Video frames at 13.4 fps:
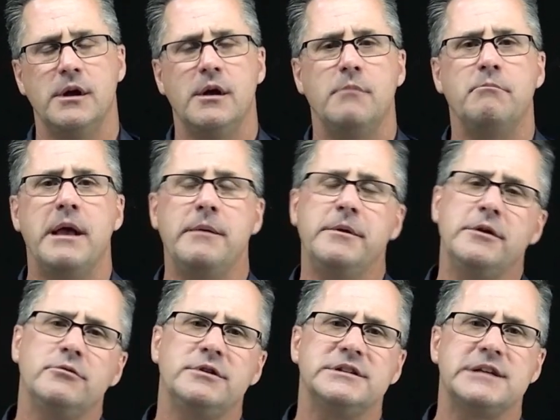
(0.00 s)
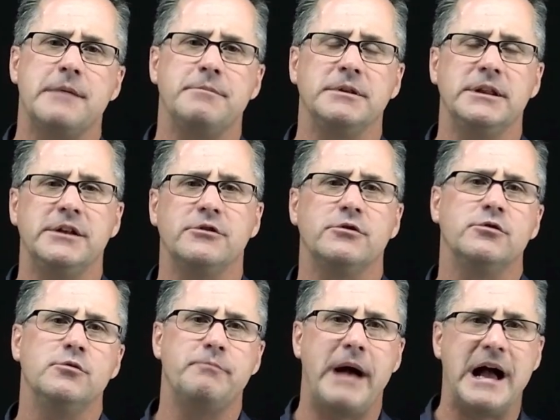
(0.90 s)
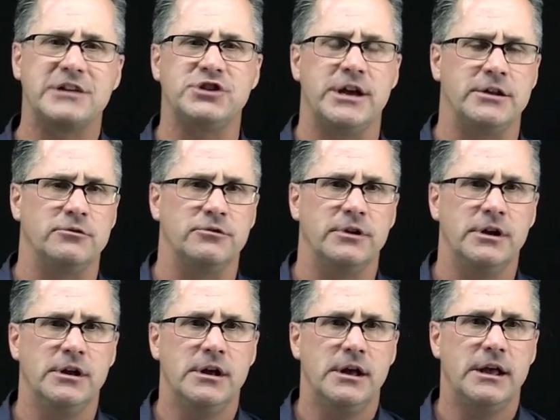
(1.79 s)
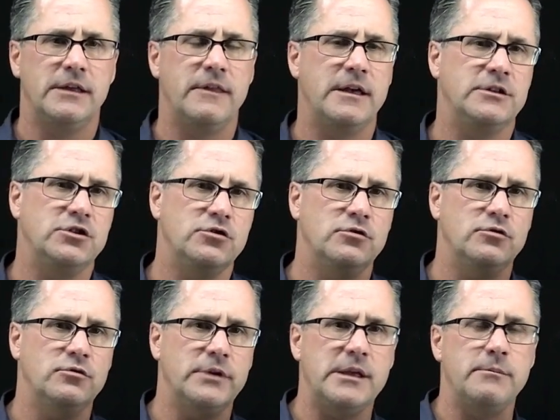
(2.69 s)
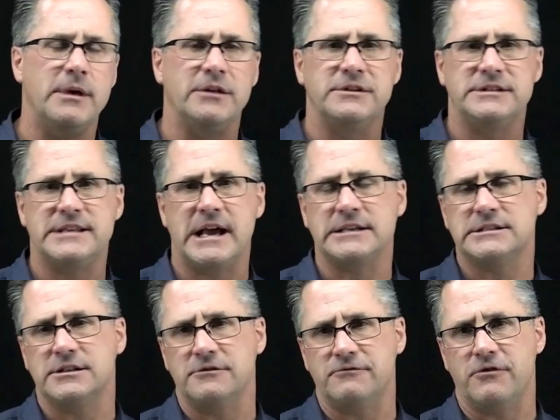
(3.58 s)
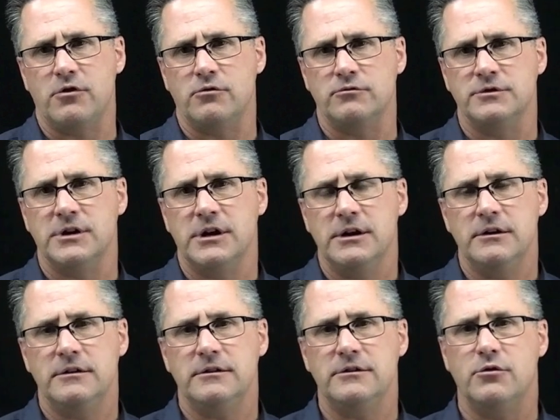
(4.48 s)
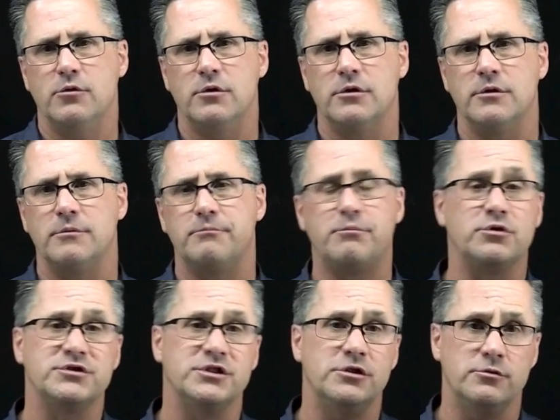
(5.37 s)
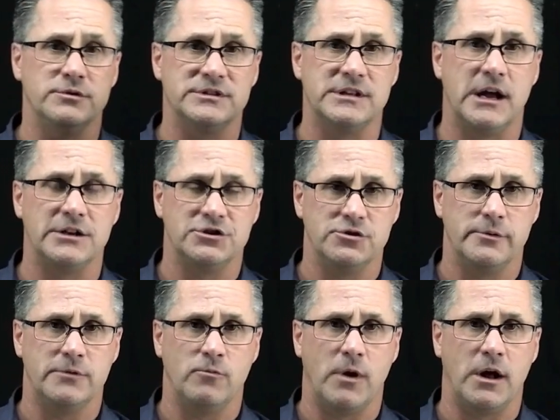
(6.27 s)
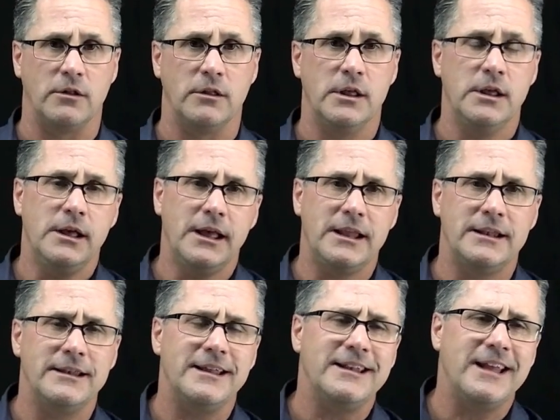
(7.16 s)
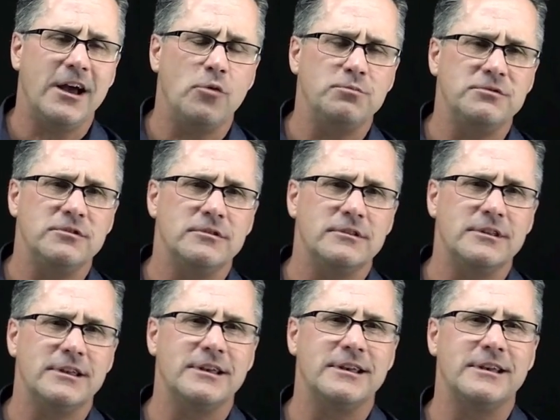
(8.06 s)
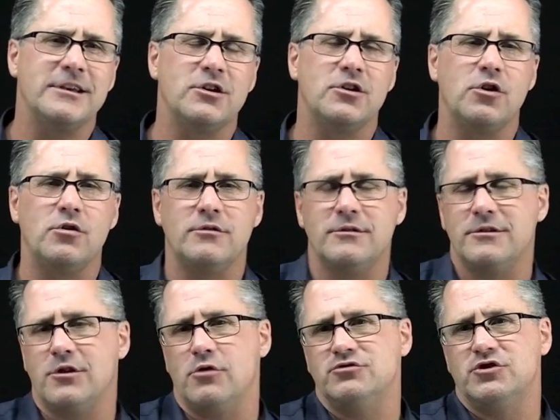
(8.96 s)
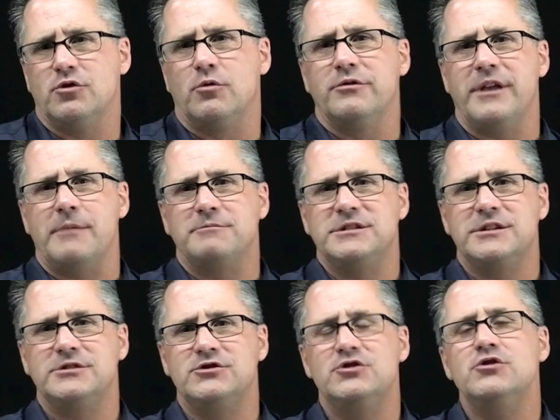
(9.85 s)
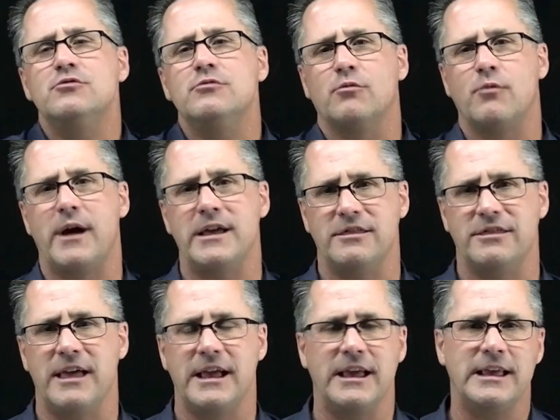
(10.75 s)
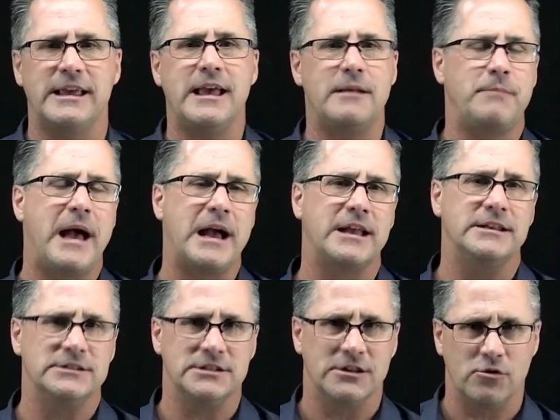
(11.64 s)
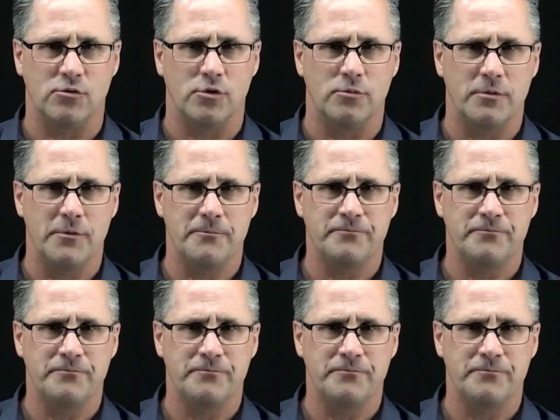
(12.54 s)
Maybe you're the type of leader who back-channeled and that you emailed and texted and phoned your person who was not doing well and helped cajole them to do the right thing and get back into the group.